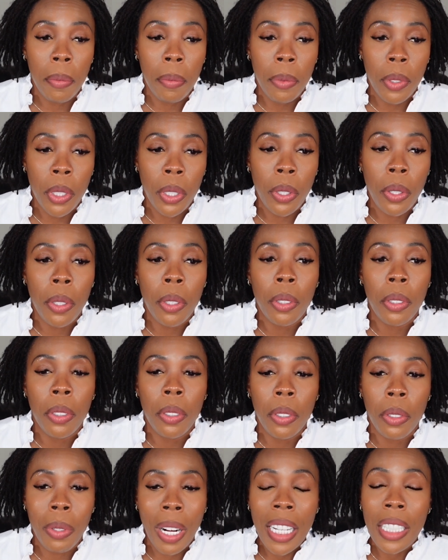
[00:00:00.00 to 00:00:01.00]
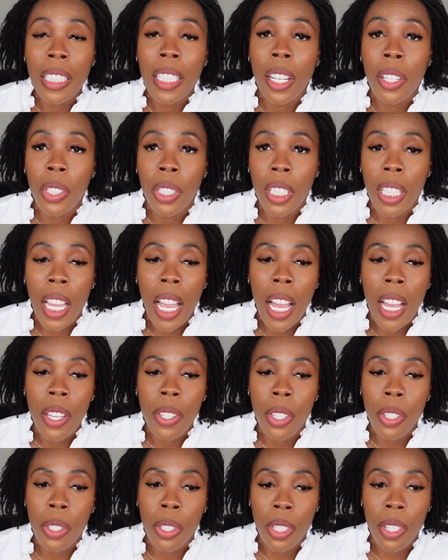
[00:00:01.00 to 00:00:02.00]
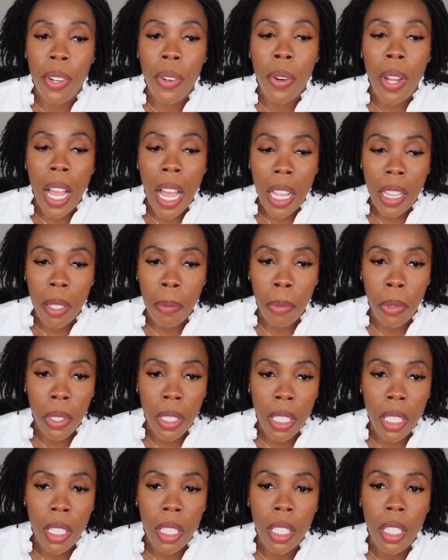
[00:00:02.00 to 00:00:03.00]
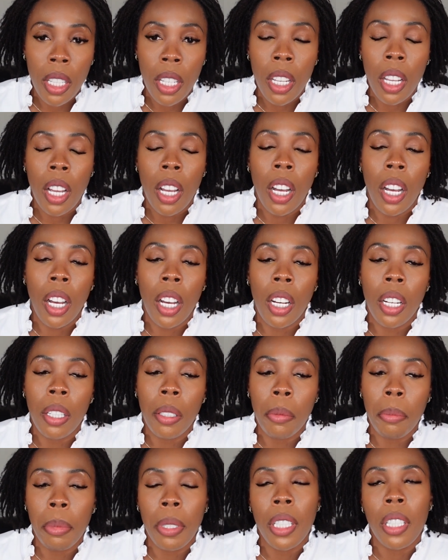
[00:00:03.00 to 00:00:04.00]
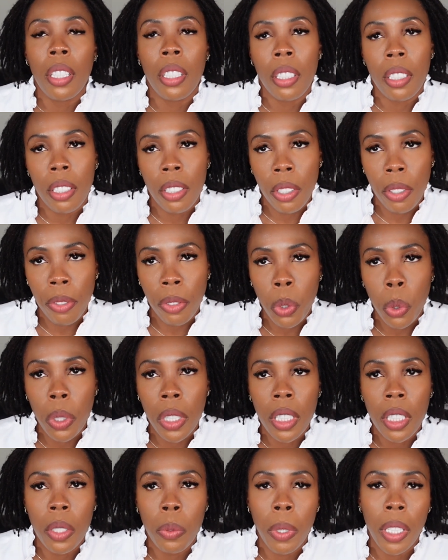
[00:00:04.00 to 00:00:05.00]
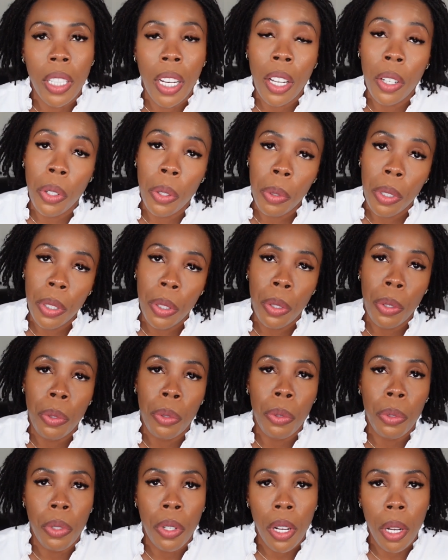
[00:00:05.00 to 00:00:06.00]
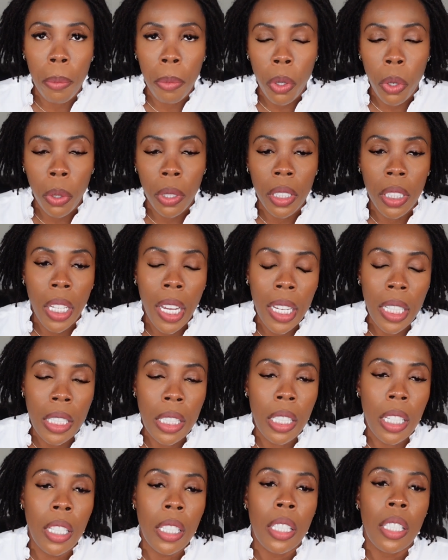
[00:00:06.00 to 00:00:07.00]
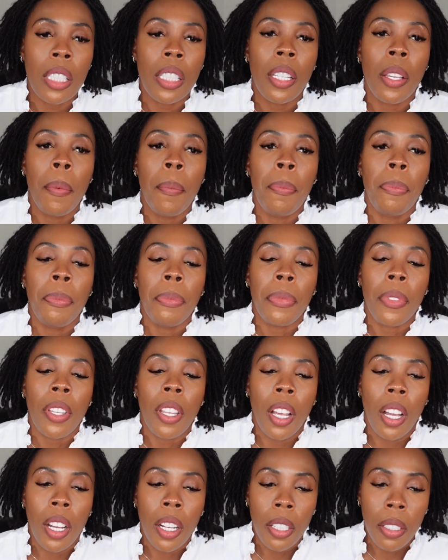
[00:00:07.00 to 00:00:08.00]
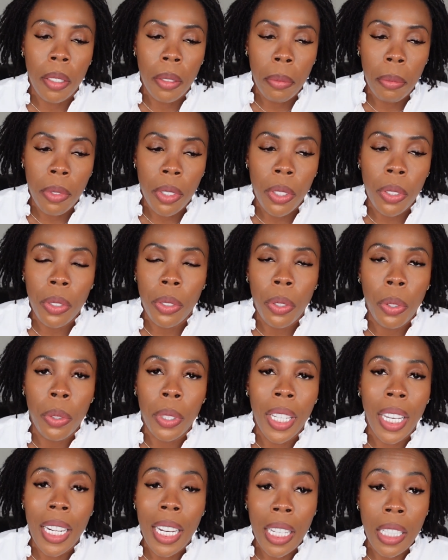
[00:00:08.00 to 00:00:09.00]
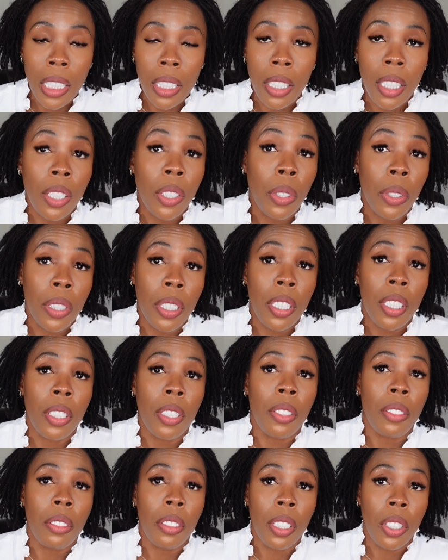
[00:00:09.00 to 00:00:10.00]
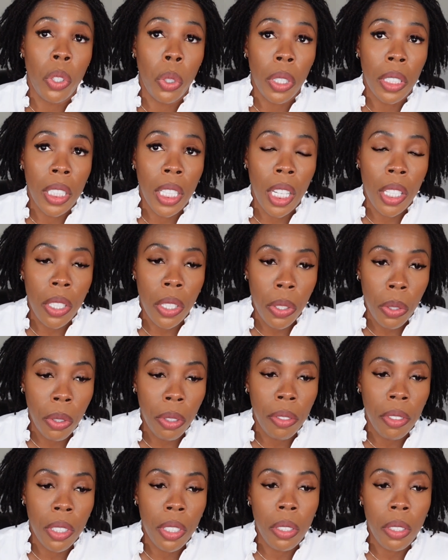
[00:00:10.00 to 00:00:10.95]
So right now she has 0 alimony because, of course, when they're going through court cases, you don't get anything until the court case is over.